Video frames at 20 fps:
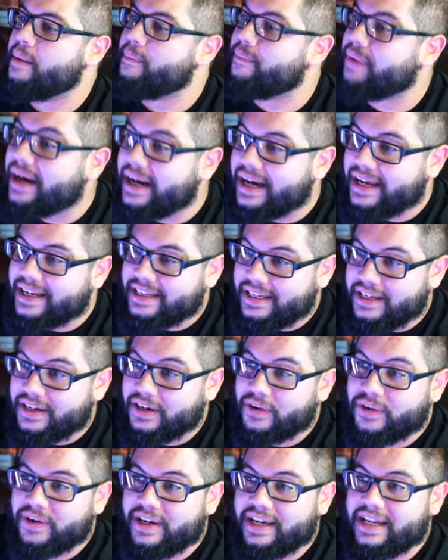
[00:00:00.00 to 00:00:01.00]
But, you
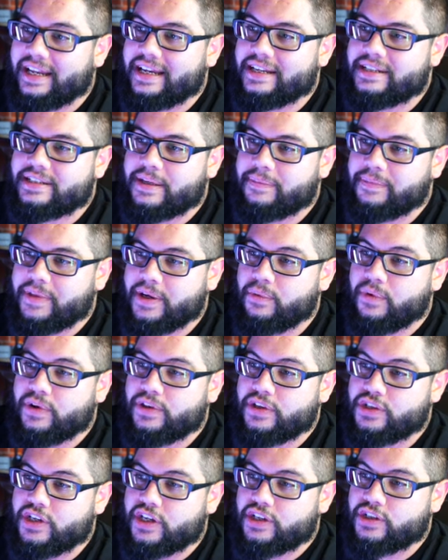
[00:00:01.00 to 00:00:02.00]
know, it is something where
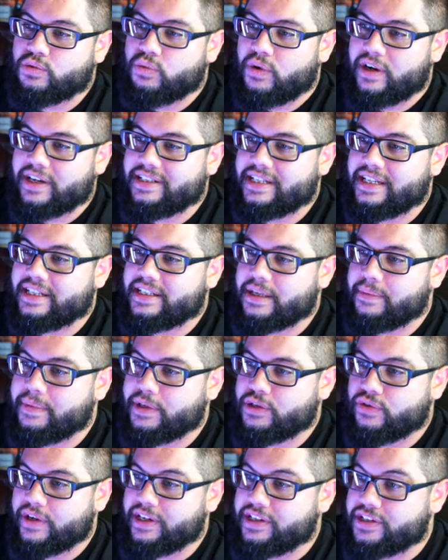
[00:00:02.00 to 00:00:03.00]
the judges want to see
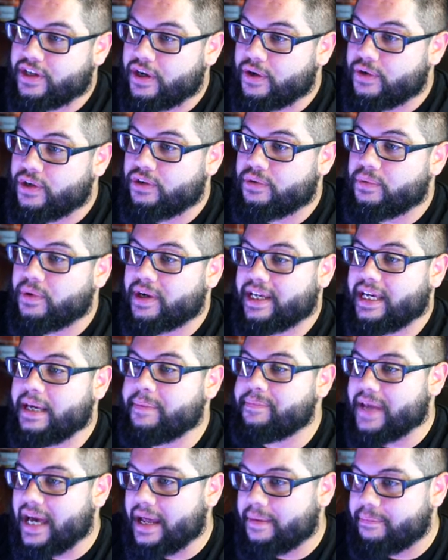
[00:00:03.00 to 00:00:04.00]
symmetry. So you want to
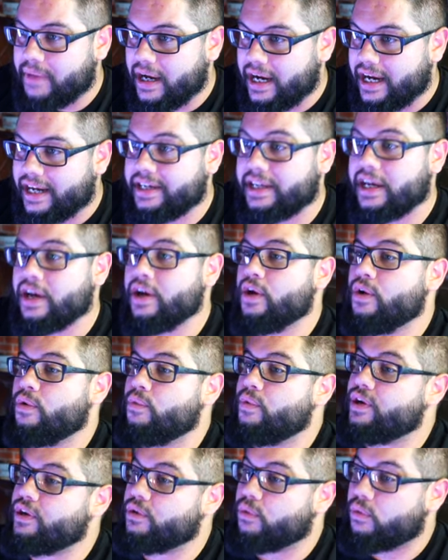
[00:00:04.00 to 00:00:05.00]
keep that in mind
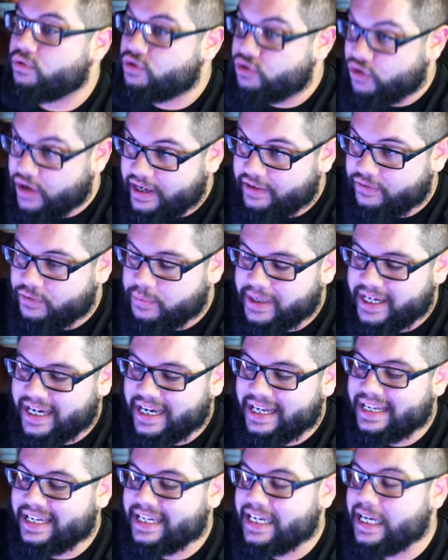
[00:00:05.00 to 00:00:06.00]
when you're training for
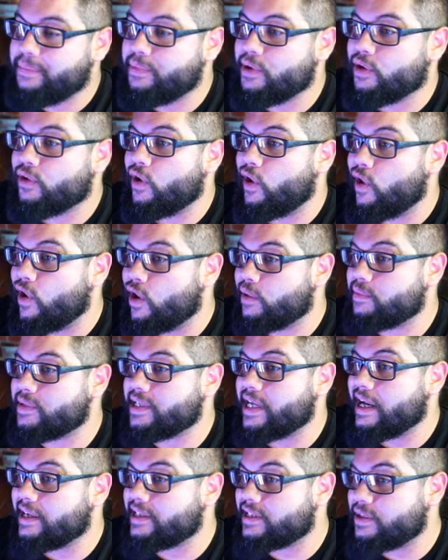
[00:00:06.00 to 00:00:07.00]
bikini. Keep your arms
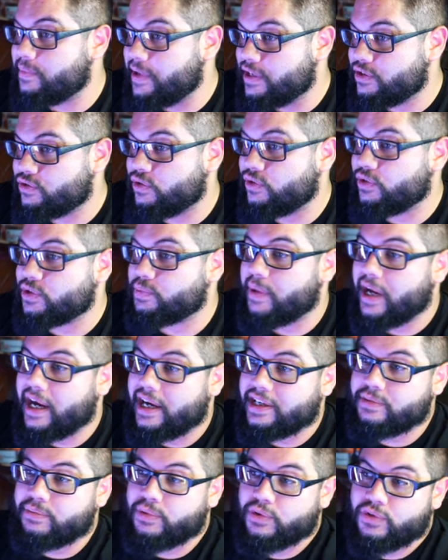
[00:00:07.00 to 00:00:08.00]
as symmetrical as
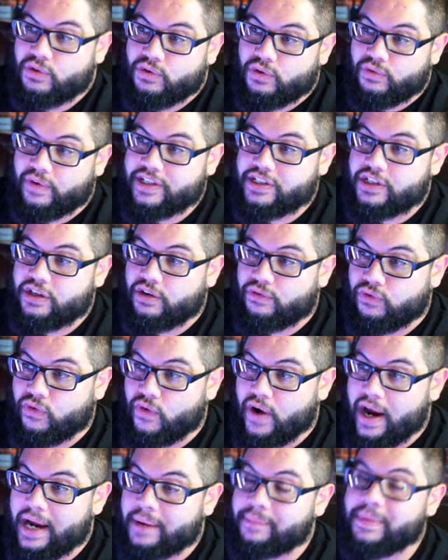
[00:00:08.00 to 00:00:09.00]
possible to the rest of your
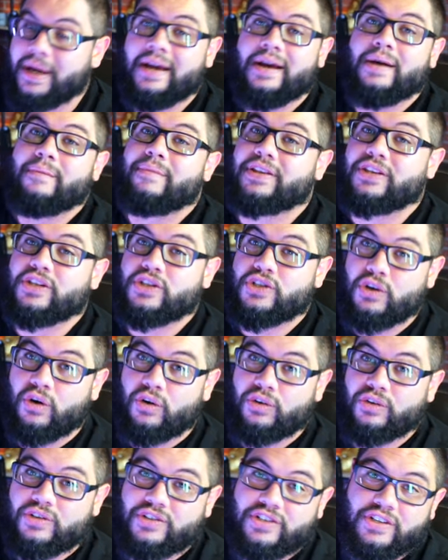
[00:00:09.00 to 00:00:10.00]
frame. But the
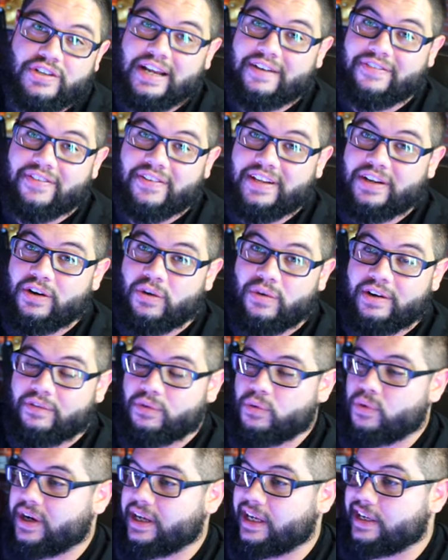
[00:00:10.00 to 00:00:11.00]
shoulders, you definitely don't
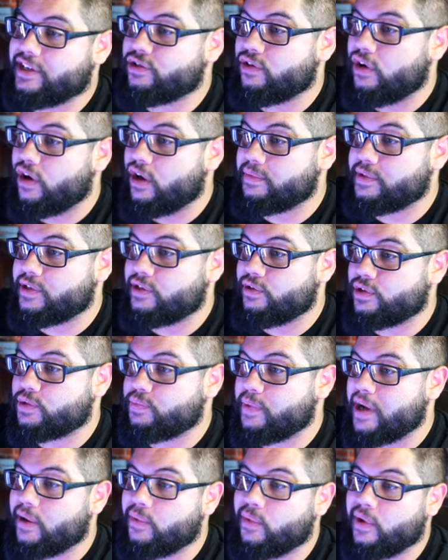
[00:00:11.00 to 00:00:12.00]
ever want to get your arms into a
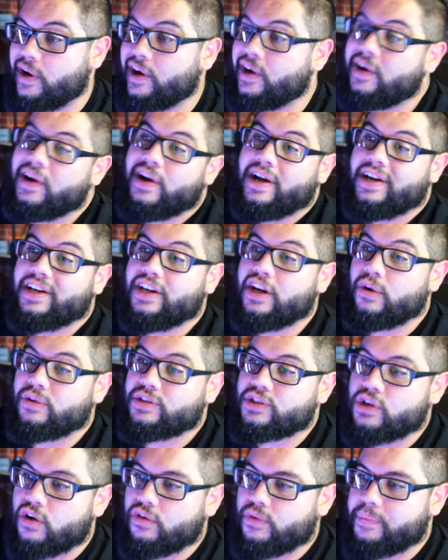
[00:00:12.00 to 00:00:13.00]
spot where, you know,
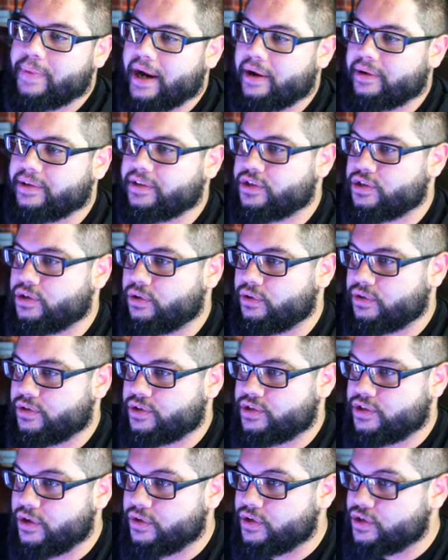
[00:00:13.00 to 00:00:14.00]
it's overpowering the
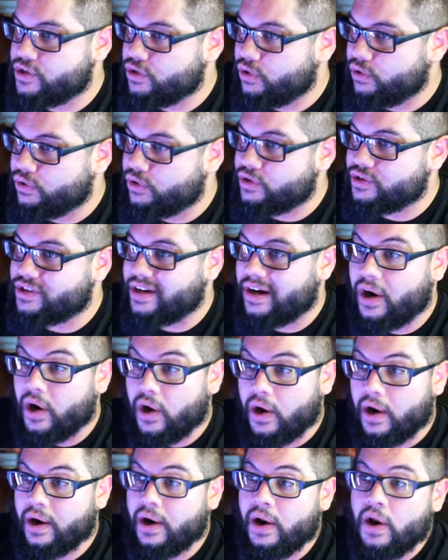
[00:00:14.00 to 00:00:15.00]
shoulders. So the shoulders
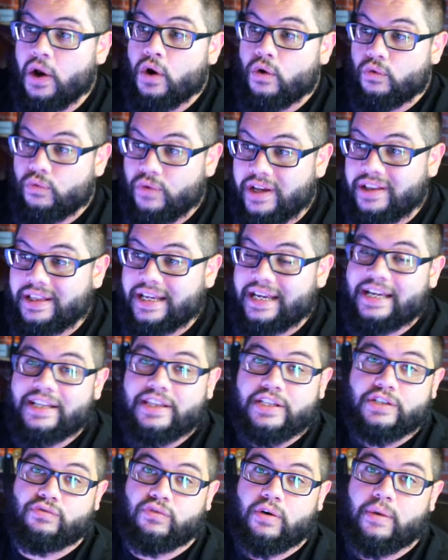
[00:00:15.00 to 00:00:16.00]
are really,
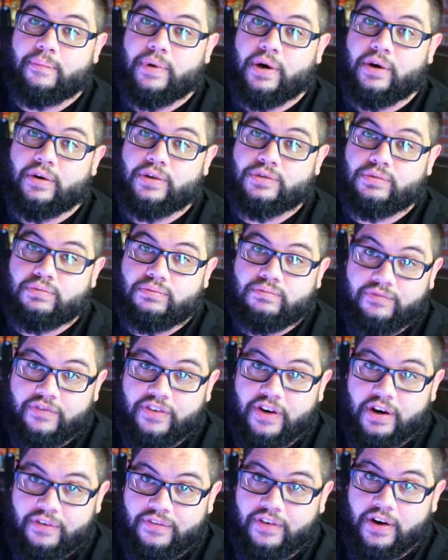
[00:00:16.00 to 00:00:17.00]
in this front pose,
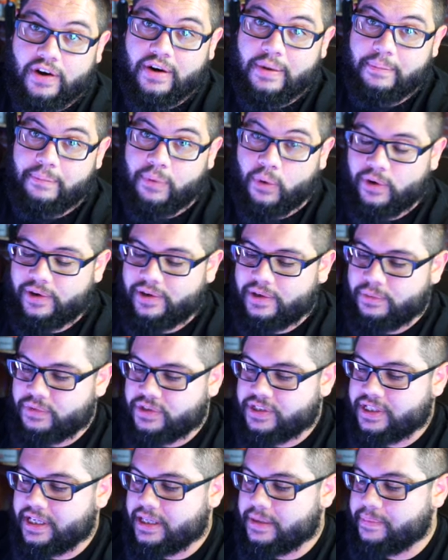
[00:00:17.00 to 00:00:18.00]
very, very important. And we'll
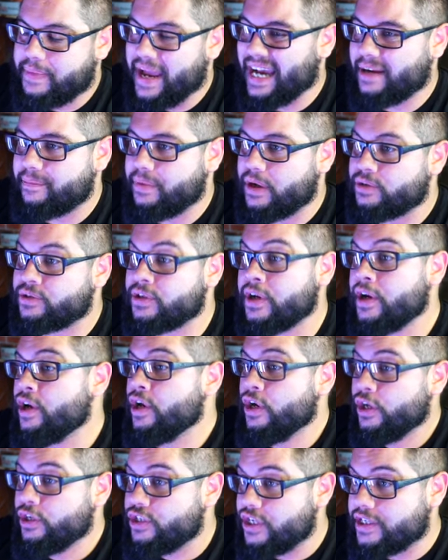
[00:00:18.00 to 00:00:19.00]
see in the back pose
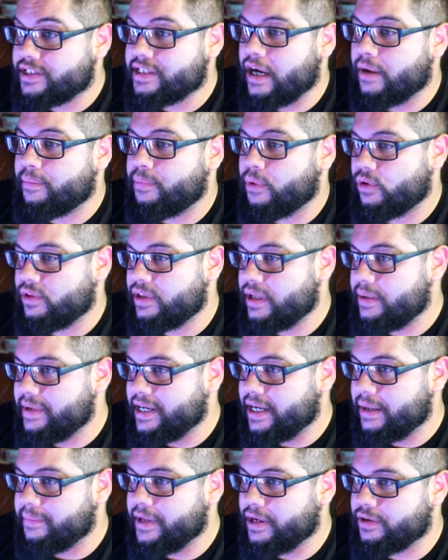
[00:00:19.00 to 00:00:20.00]
just how important they
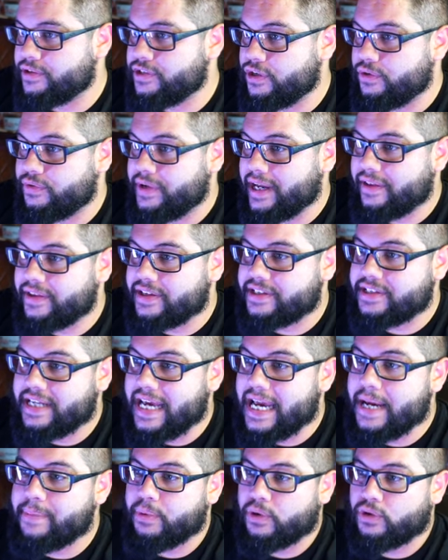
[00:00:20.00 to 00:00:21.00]
become there too. Now this
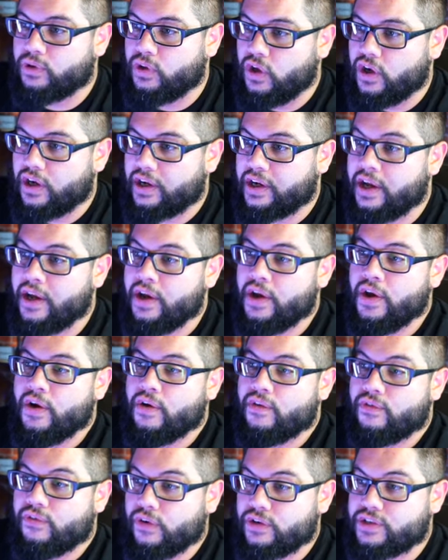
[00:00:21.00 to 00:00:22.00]
tapered look,
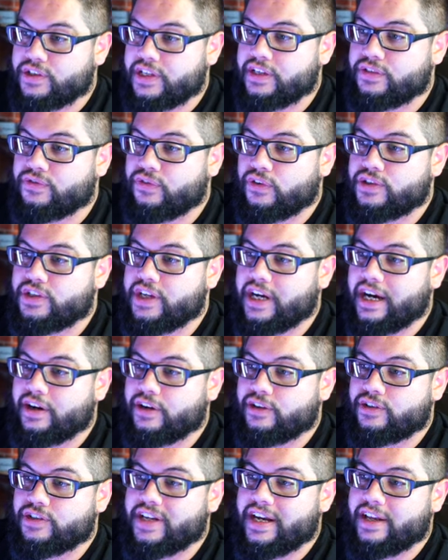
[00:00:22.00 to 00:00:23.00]
first things first, you got to
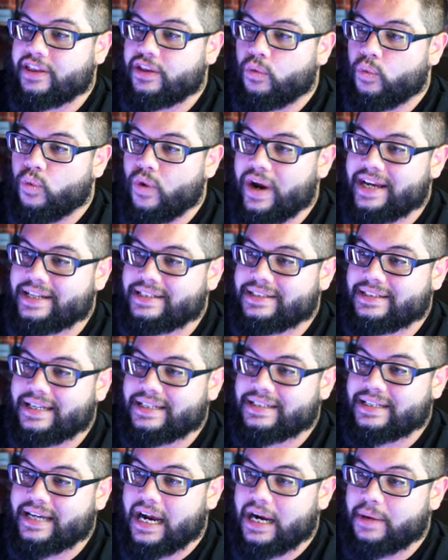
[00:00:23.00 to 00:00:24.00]
understand the waist
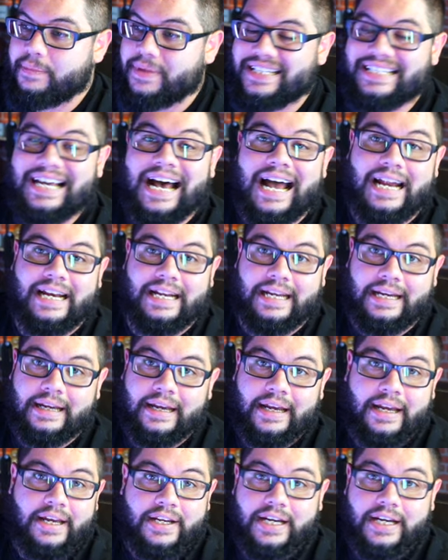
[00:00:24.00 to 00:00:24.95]
has got to be tiny.